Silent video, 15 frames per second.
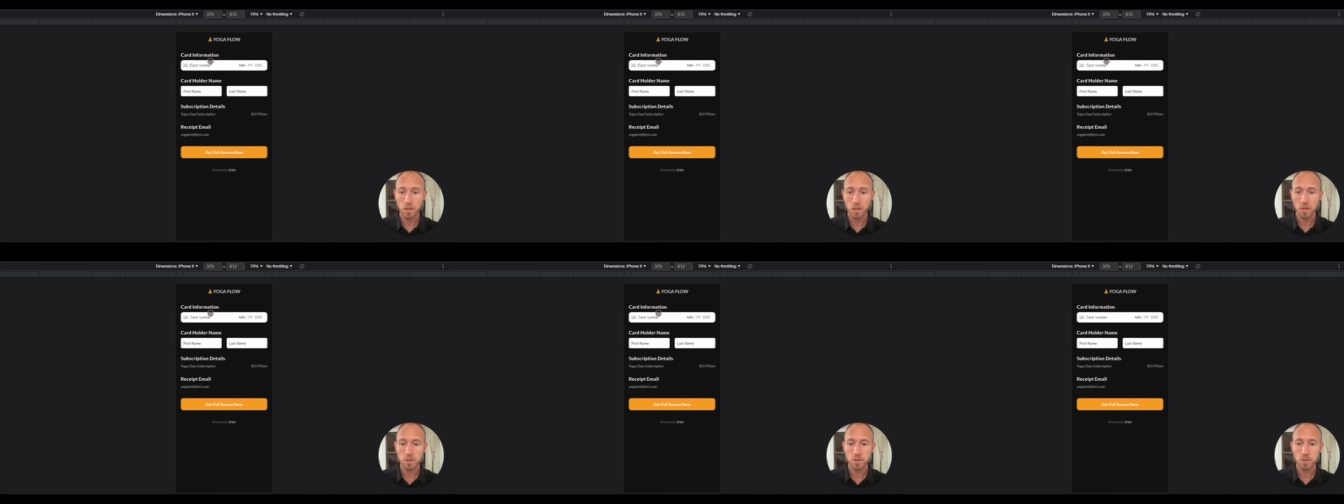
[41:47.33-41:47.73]

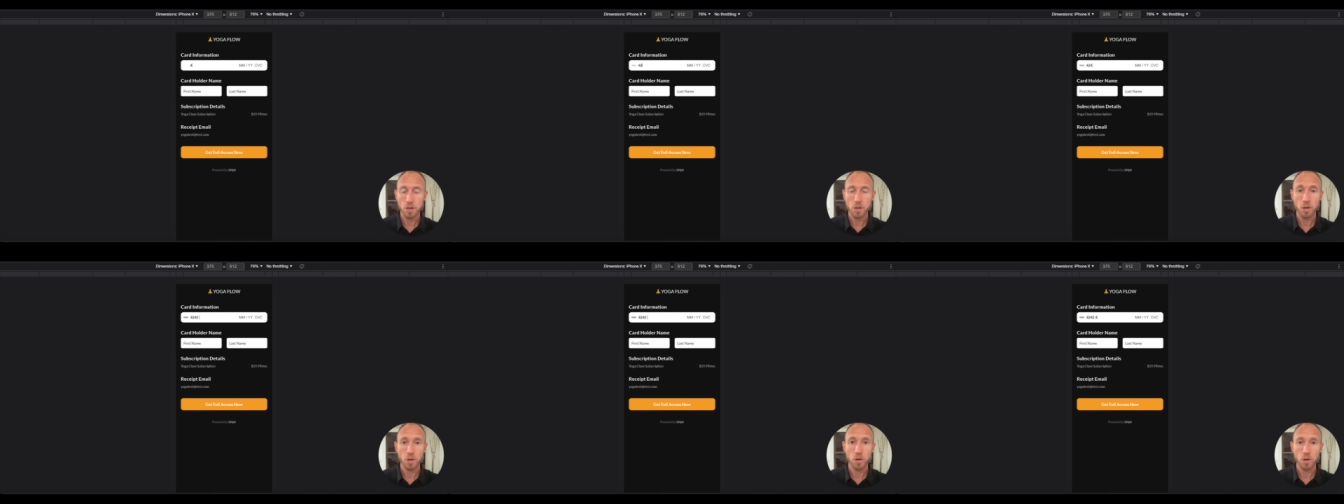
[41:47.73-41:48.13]

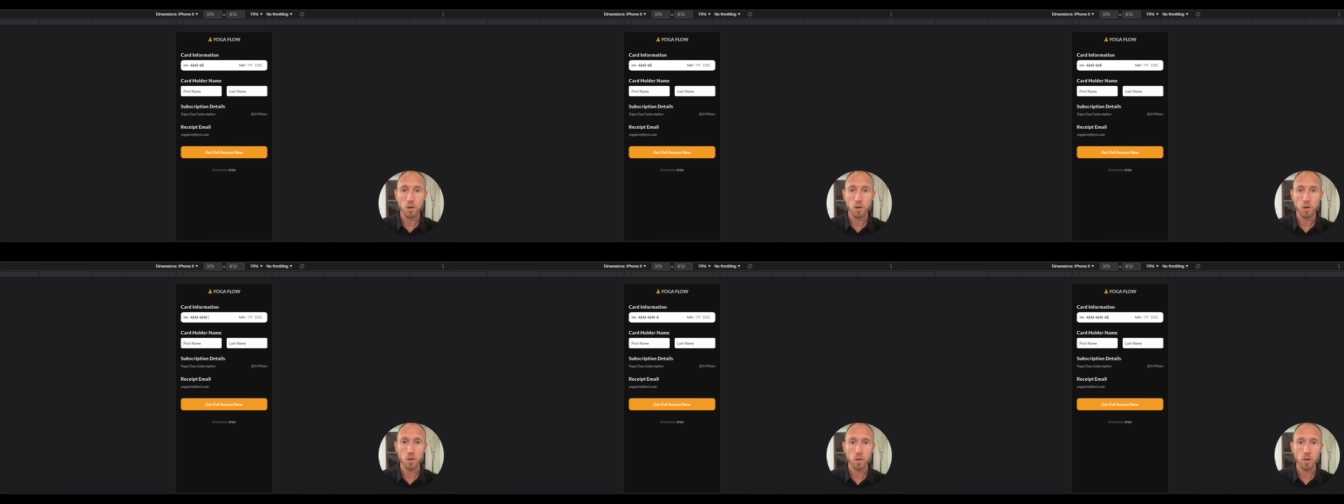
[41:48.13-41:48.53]

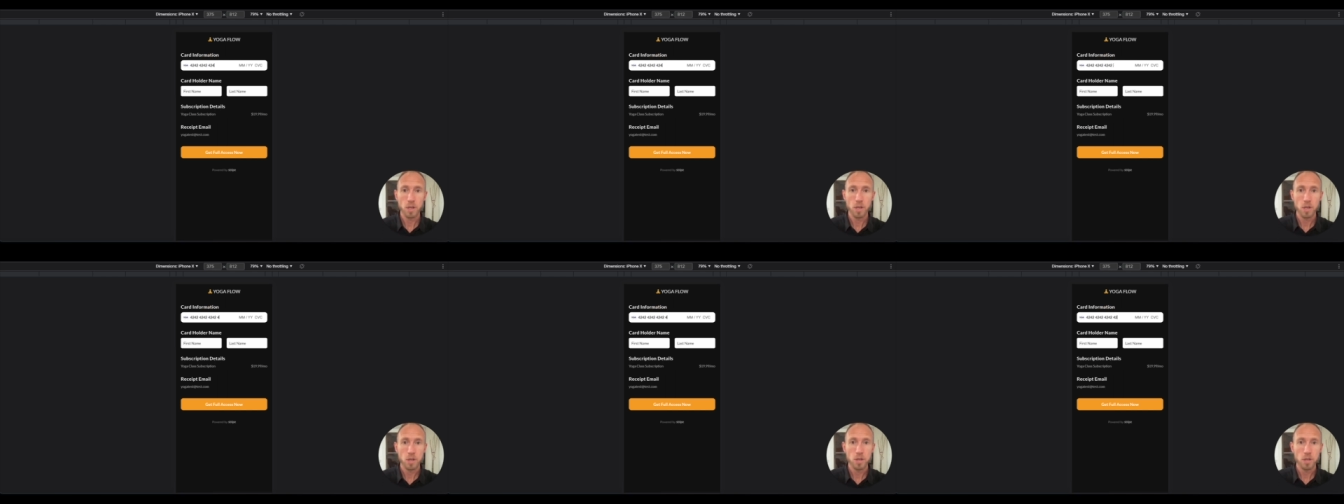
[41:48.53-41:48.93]
So
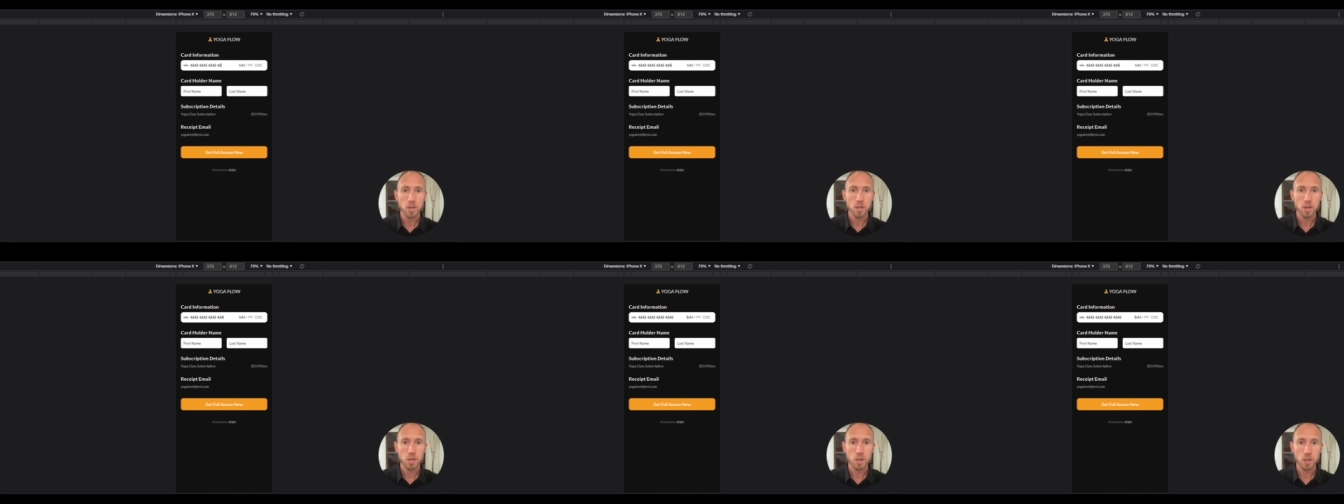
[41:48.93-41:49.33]

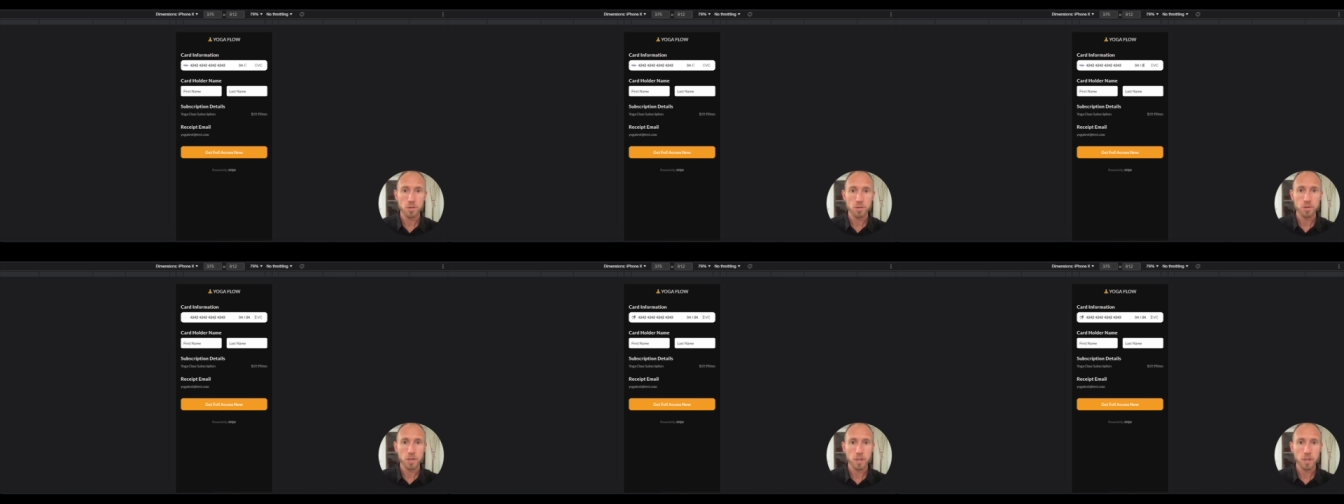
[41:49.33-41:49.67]
the user